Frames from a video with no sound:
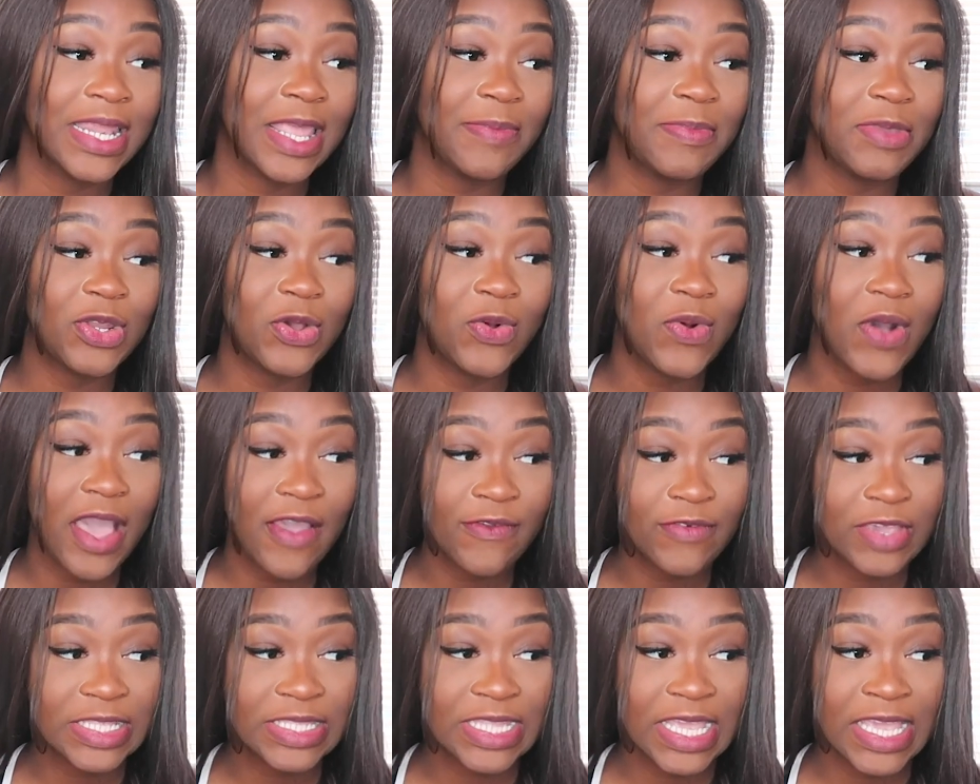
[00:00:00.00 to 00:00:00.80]
Let me know
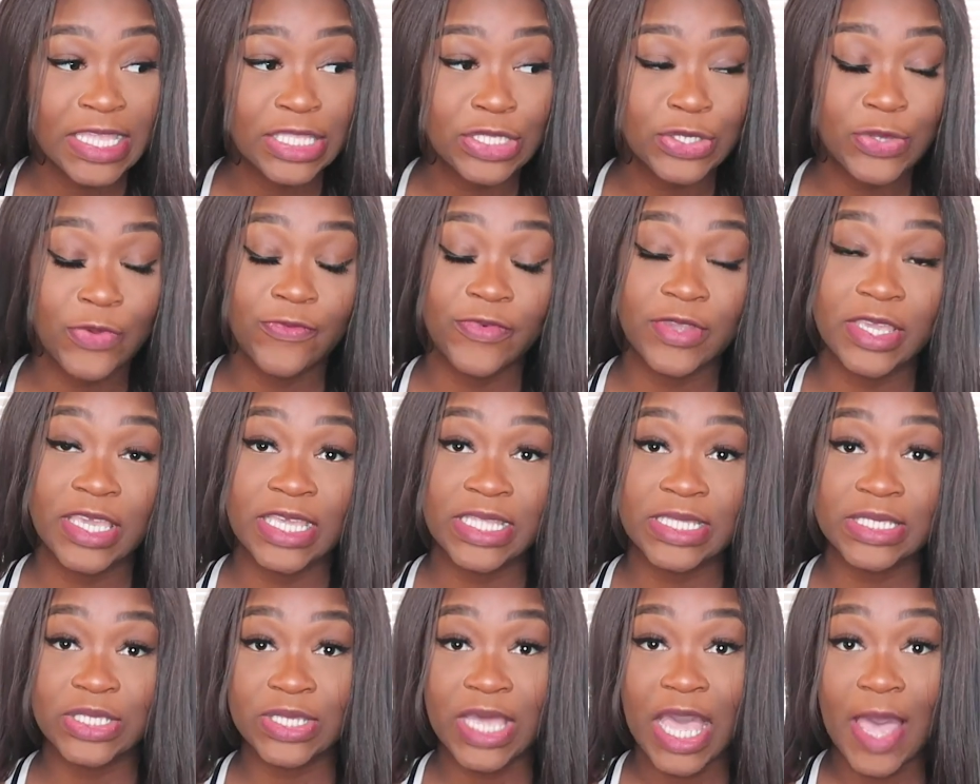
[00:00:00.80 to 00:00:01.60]
everything. Don't
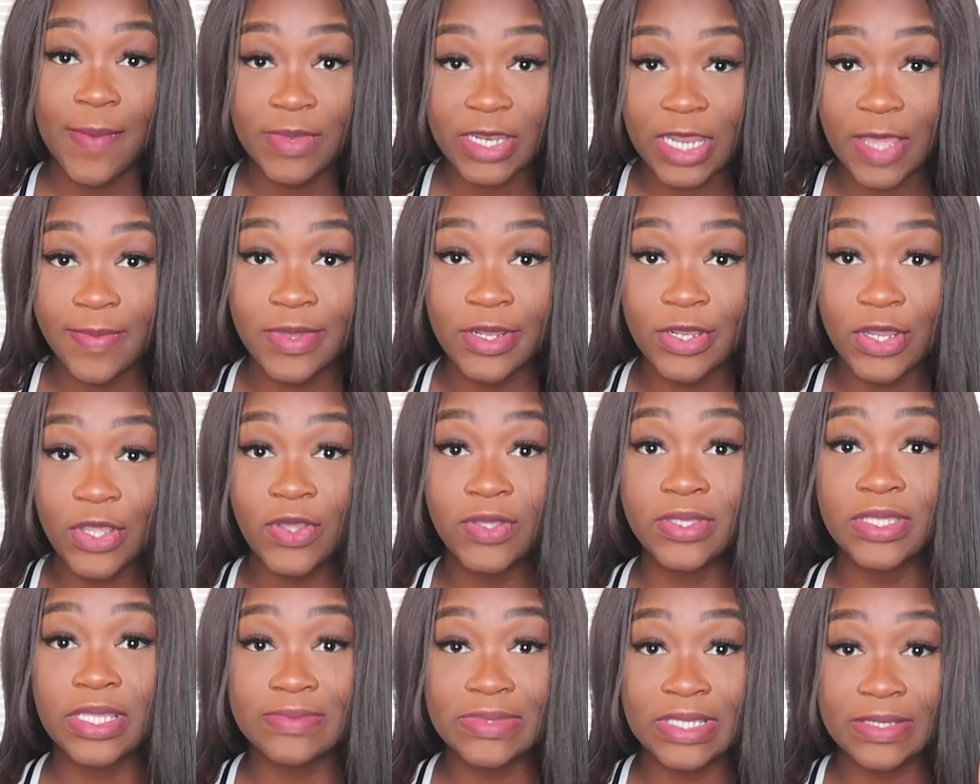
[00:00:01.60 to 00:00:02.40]
forget to comment down
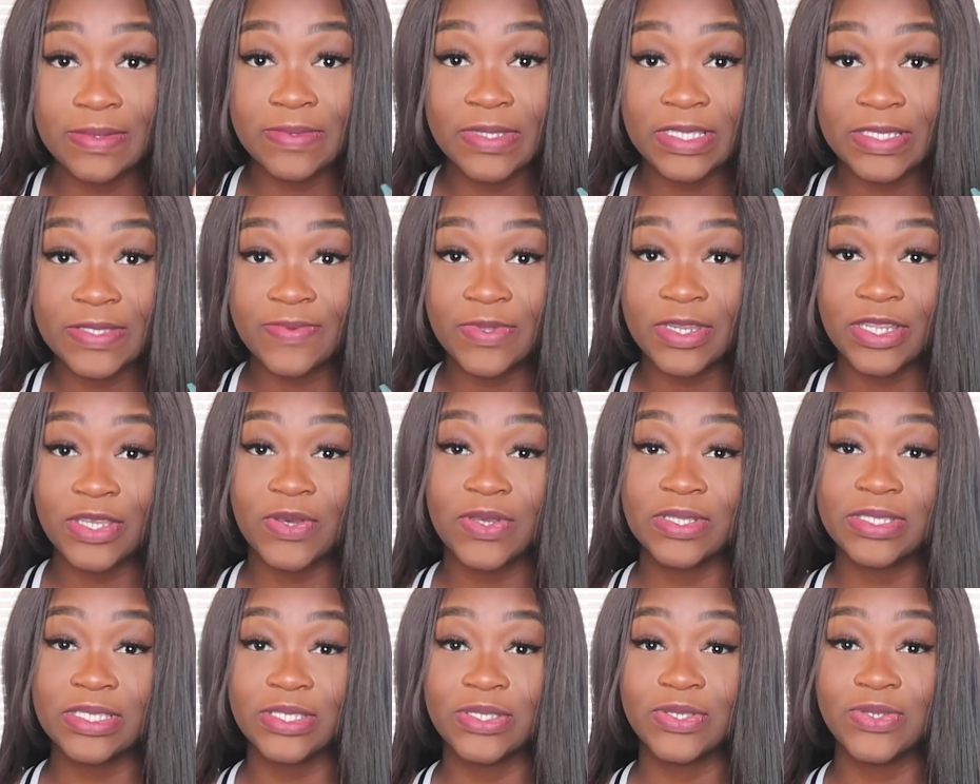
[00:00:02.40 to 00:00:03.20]
below, thumbs up this
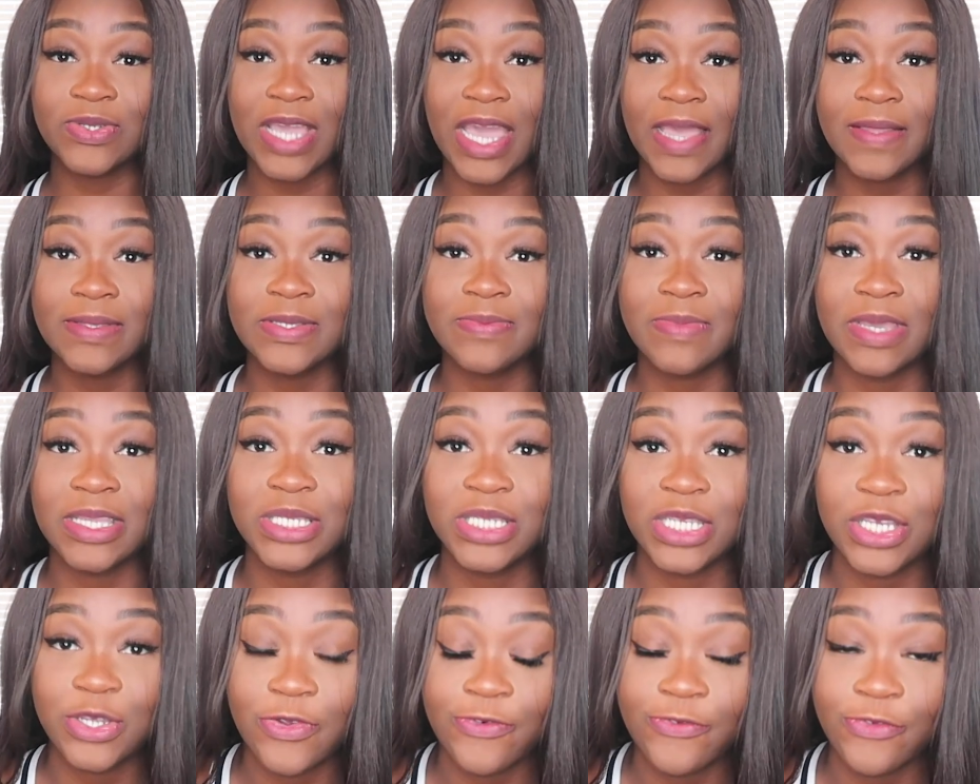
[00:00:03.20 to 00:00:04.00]
video, and subscribe to my
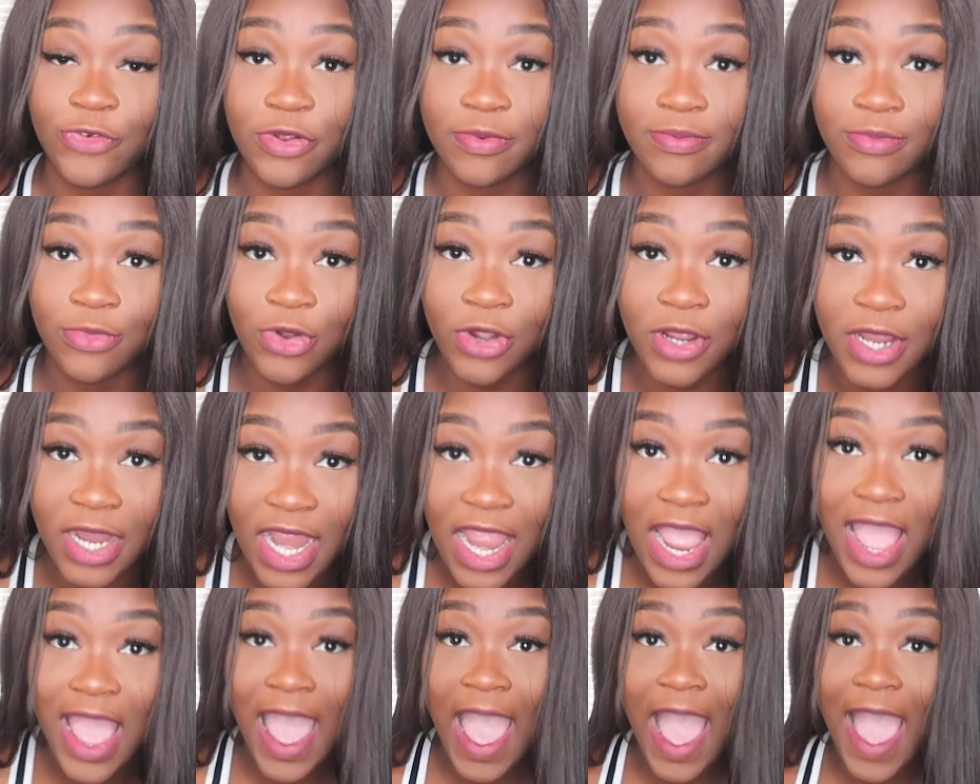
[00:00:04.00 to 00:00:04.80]
channel for
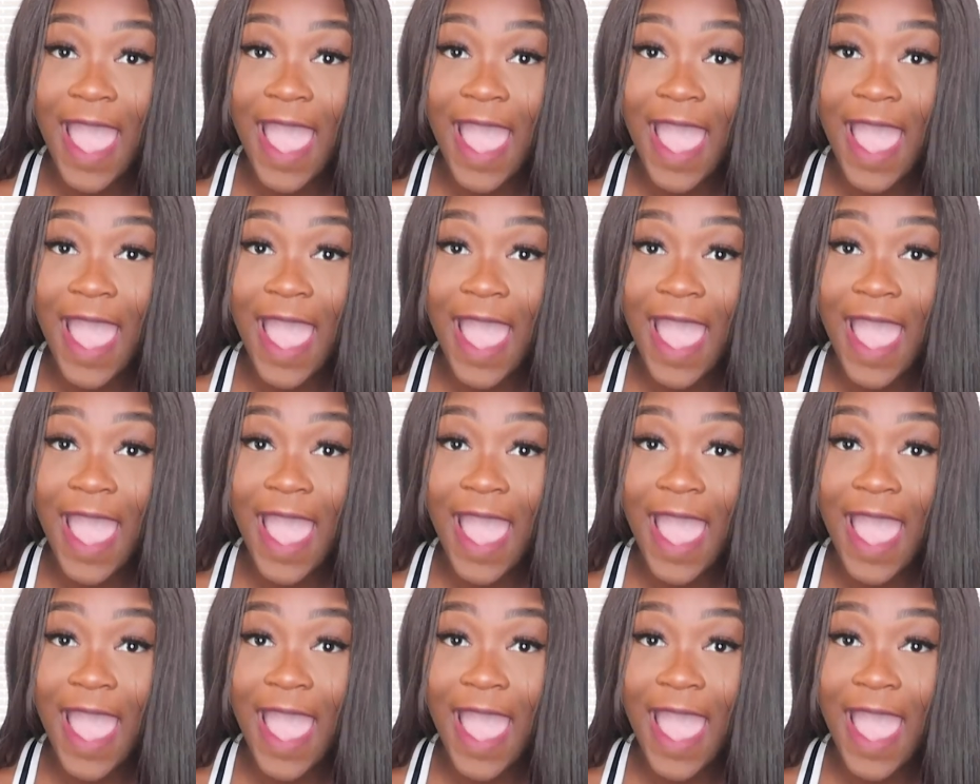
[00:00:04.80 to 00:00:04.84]
more.